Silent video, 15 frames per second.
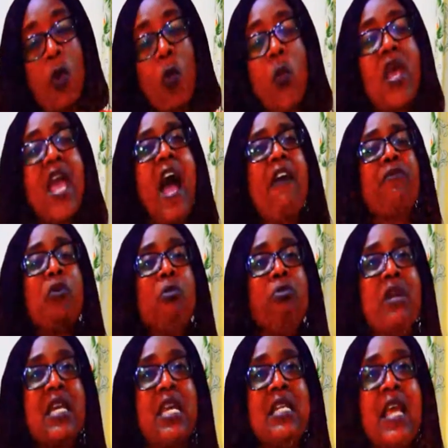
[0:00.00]
we have to
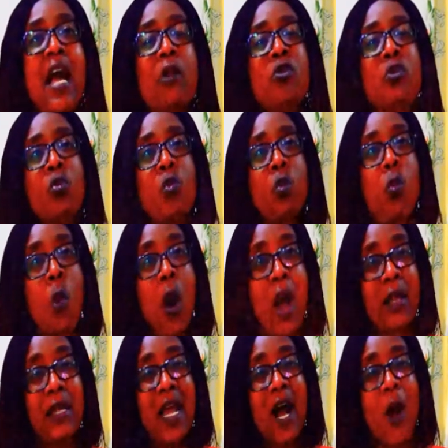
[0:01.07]
bring it down to
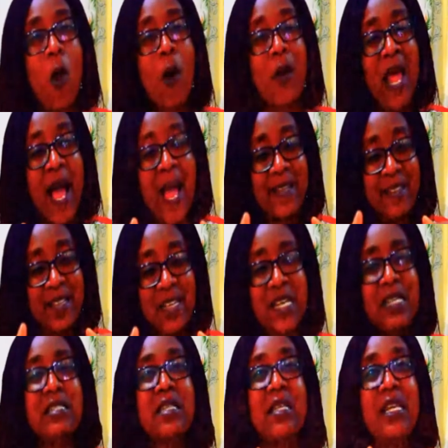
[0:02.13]
1 or at
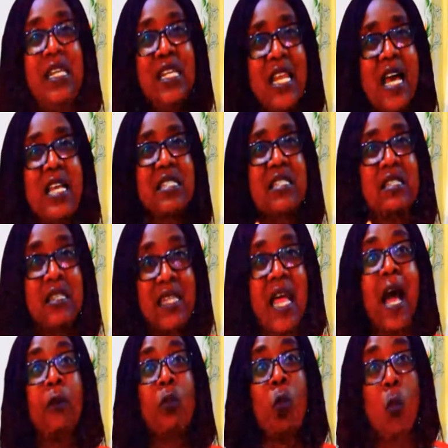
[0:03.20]
least less
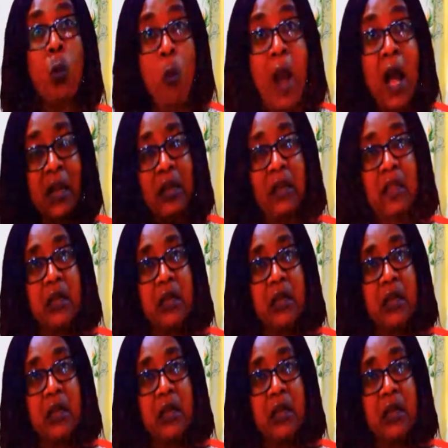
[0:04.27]
than 1